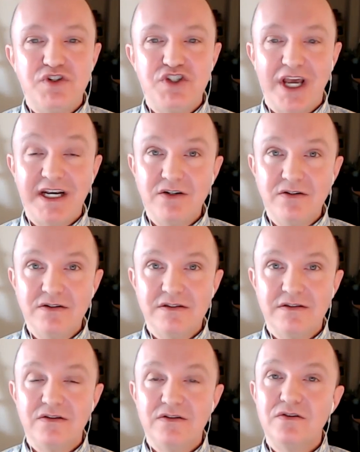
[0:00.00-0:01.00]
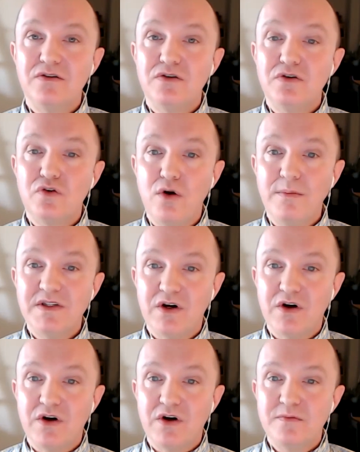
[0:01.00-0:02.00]
genitals,
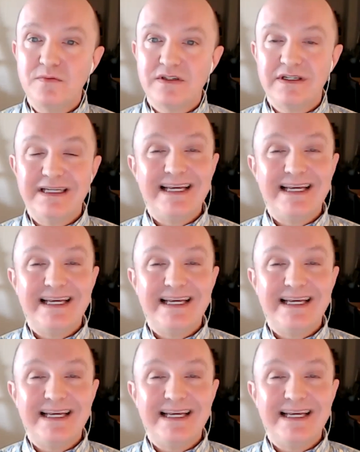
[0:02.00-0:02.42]
chromosomes,